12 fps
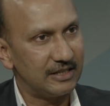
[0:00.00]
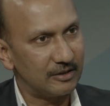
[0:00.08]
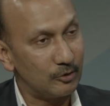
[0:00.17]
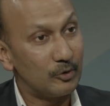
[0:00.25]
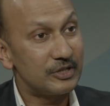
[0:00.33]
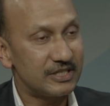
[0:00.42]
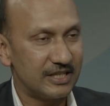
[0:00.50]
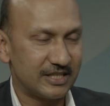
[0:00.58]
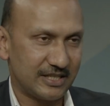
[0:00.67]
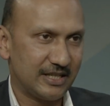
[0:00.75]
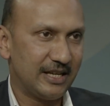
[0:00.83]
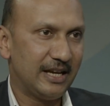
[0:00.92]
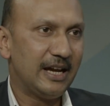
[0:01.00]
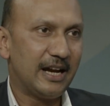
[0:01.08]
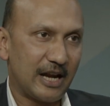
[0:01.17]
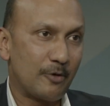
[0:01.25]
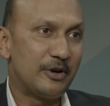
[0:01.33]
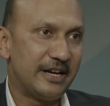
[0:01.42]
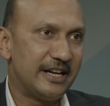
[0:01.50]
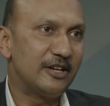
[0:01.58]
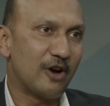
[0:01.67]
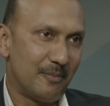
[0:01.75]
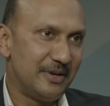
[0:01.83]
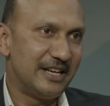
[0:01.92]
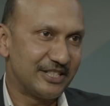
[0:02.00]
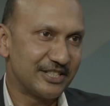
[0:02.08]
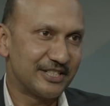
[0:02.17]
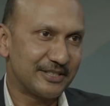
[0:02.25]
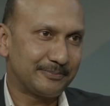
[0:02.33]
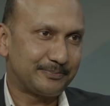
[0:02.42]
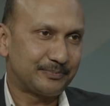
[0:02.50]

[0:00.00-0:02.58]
courses and outdated combinations.